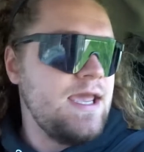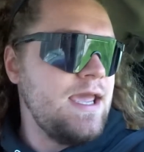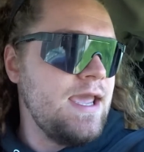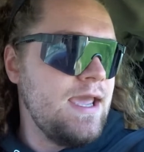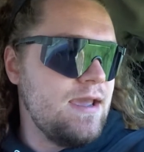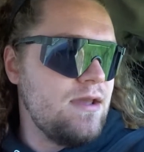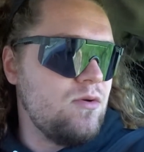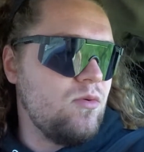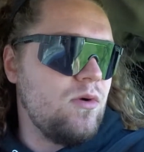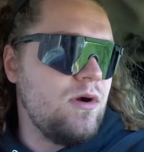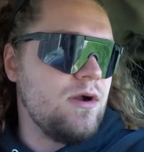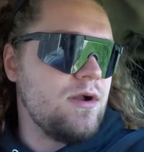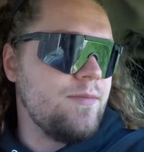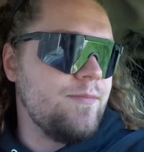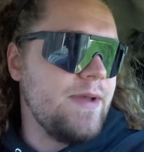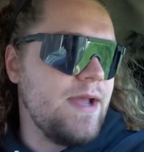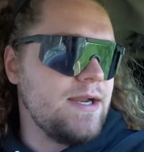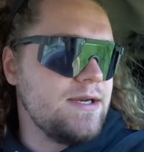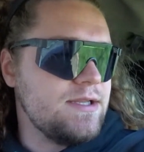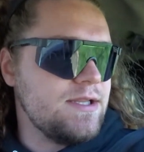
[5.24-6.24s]
and welcome
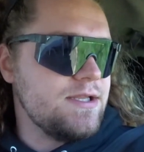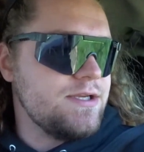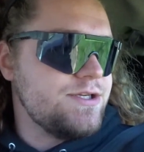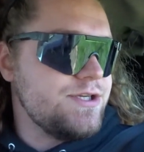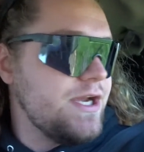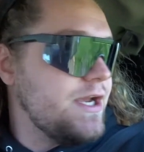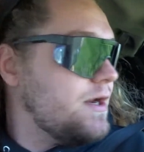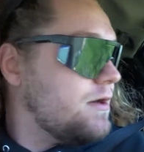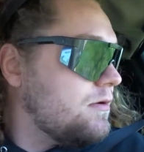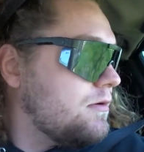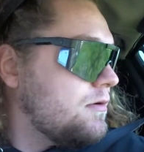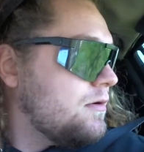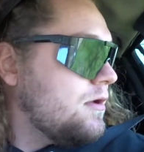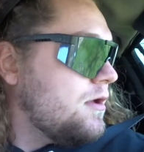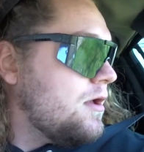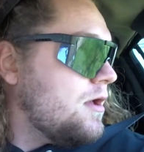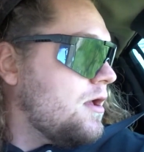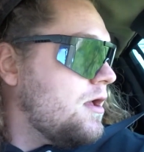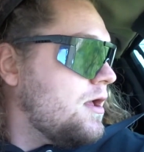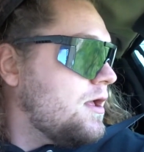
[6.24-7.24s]
back to the channel.
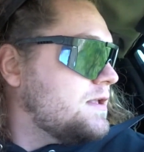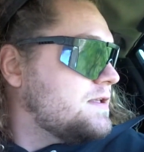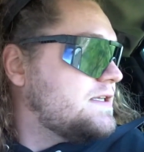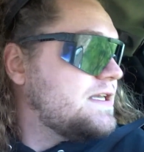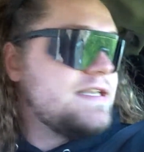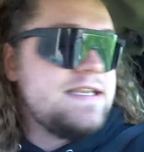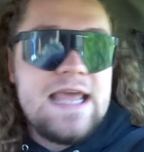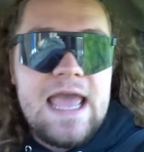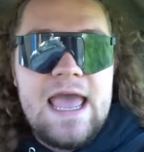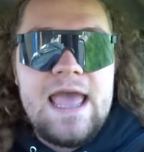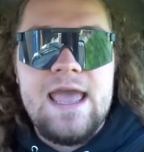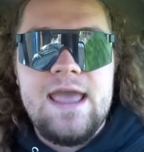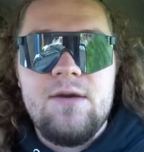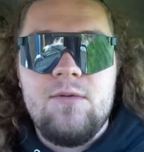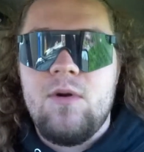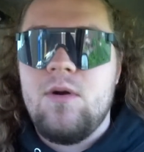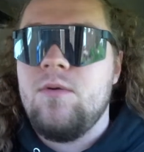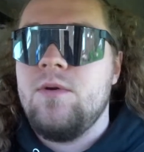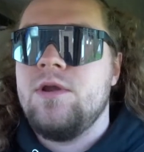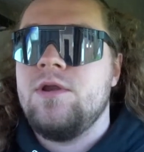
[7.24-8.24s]
Today
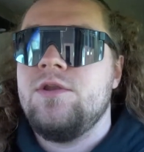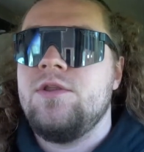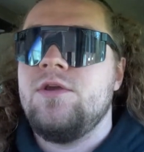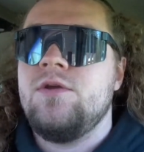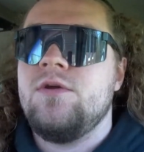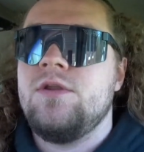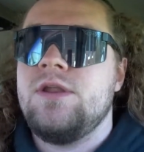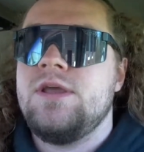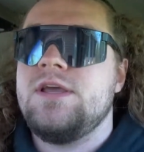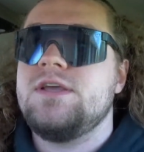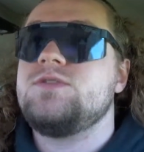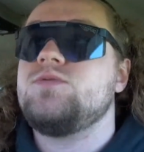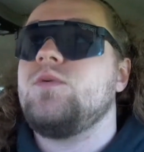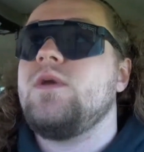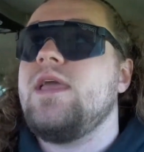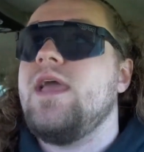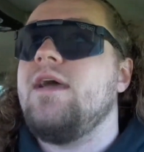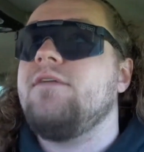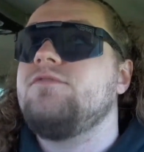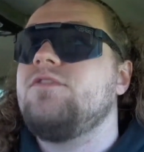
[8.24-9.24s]
what we're doing is
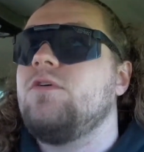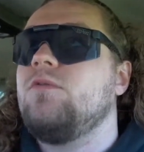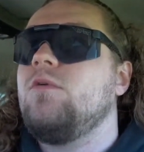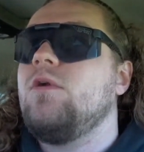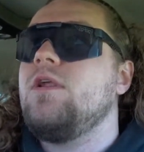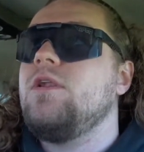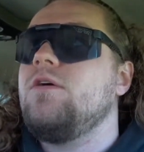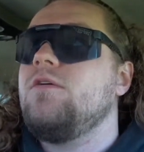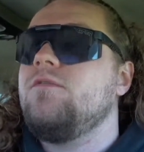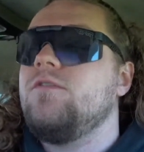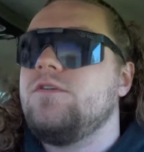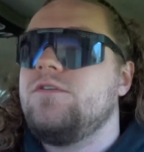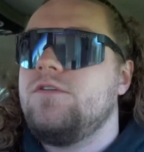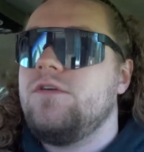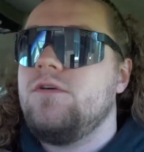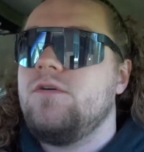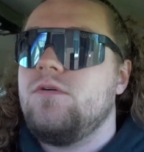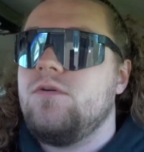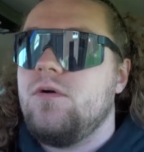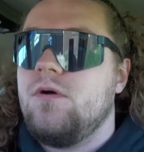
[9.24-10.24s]
we have to run over
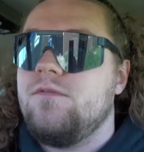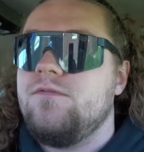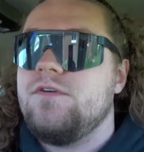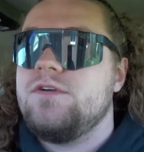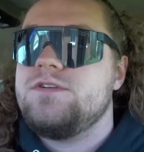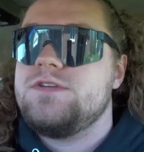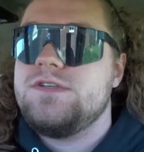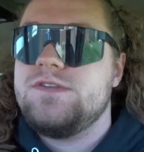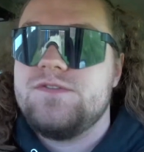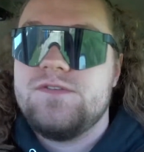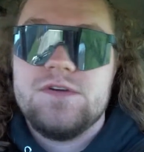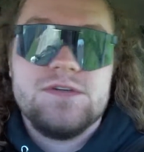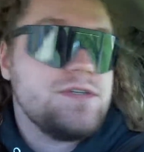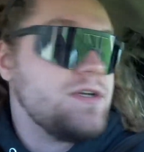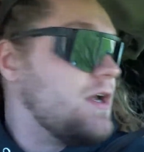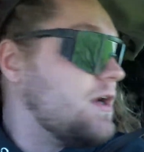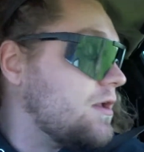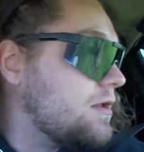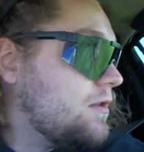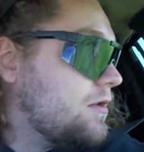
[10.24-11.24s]
to, well, first things first,
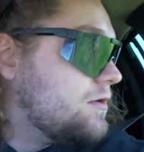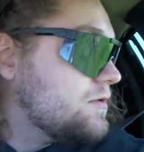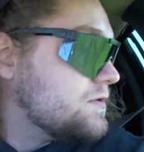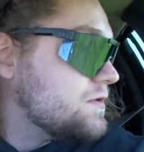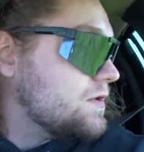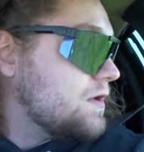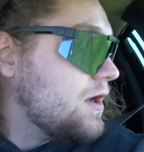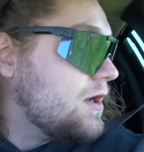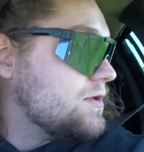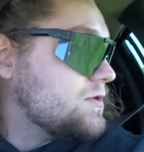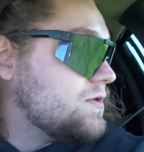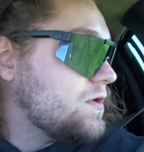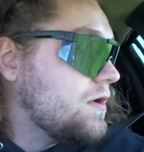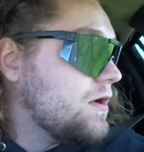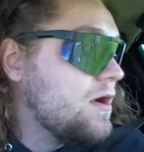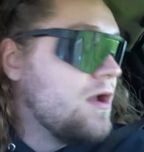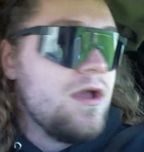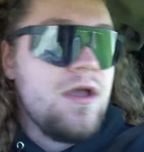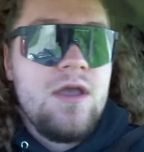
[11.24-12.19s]
we're gonna close the garage door,